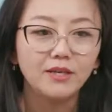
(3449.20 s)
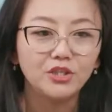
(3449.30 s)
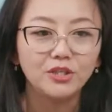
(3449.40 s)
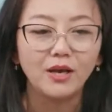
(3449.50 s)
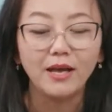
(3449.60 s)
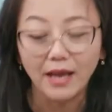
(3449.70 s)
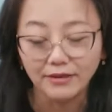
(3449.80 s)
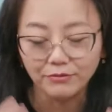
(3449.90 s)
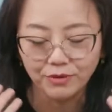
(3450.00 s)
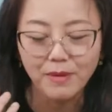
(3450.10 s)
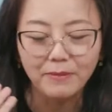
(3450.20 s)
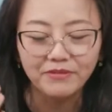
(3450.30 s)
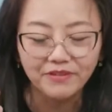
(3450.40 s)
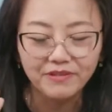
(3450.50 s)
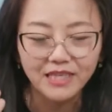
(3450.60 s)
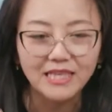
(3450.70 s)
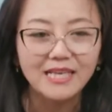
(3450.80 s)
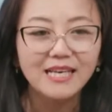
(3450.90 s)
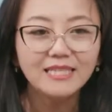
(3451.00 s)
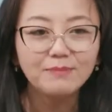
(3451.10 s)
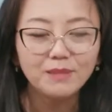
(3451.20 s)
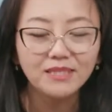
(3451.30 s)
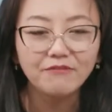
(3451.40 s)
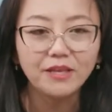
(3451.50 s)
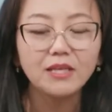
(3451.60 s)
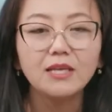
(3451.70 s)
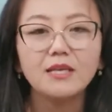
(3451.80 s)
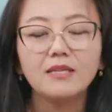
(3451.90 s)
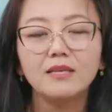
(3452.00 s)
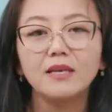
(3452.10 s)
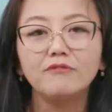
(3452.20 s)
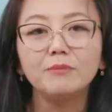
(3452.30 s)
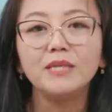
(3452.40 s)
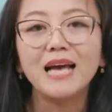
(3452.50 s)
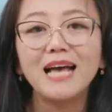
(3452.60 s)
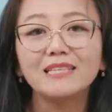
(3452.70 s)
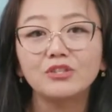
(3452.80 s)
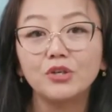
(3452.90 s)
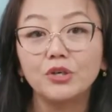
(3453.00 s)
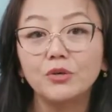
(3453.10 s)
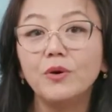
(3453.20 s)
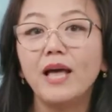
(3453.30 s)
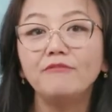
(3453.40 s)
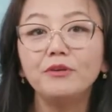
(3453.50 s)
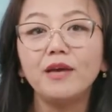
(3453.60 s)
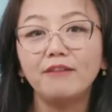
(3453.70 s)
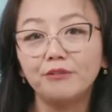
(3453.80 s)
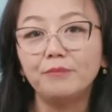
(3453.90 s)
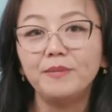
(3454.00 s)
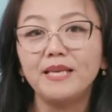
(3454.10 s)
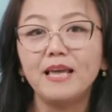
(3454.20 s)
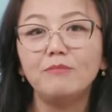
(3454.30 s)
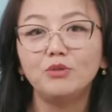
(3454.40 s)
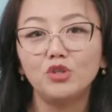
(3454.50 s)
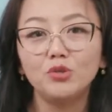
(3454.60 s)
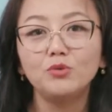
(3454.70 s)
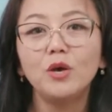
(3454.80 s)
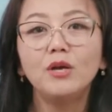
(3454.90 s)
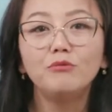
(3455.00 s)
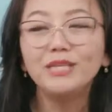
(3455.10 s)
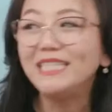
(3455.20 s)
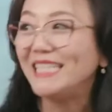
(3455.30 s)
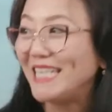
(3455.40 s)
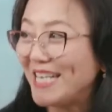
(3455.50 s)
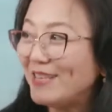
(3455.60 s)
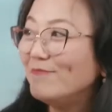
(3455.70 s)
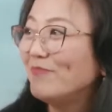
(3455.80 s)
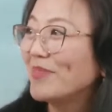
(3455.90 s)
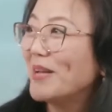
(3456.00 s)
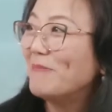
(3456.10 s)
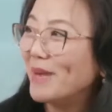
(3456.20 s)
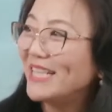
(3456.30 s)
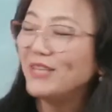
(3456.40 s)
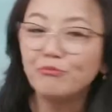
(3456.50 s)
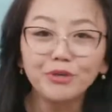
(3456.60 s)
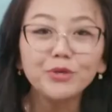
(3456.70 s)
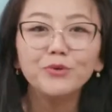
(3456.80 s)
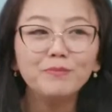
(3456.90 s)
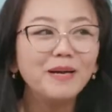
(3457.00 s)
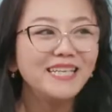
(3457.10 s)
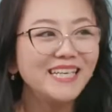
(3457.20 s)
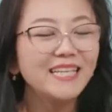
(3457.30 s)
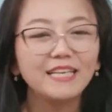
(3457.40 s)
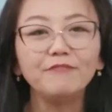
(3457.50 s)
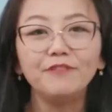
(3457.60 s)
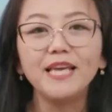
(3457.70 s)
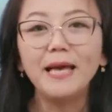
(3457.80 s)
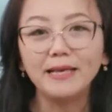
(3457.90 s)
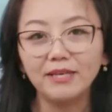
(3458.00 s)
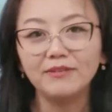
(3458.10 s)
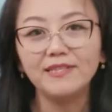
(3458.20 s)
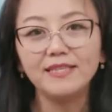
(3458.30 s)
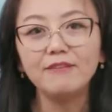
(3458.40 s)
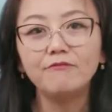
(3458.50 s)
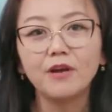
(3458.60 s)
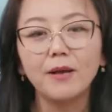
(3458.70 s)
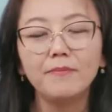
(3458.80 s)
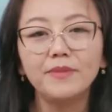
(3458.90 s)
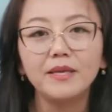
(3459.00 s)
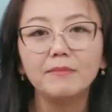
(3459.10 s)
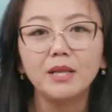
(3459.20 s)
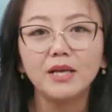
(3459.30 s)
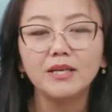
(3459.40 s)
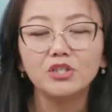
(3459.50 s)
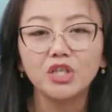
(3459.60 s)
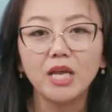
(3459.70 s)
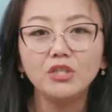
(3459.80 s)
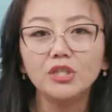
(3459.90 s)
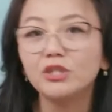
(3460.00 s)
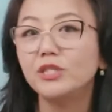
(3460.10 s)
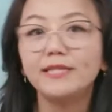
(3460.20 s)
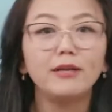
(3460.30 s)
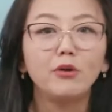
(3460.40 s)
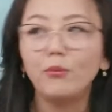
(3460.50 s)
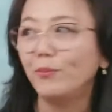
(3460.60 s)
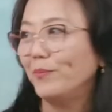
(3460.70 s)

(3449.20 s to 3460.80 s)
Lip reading: I remember vividly, specifically, the government asked her, "Oh, have you ever been able to redeem money, real money, like a fiat currency from the Himalaya Exchange?" And she said, "Nope.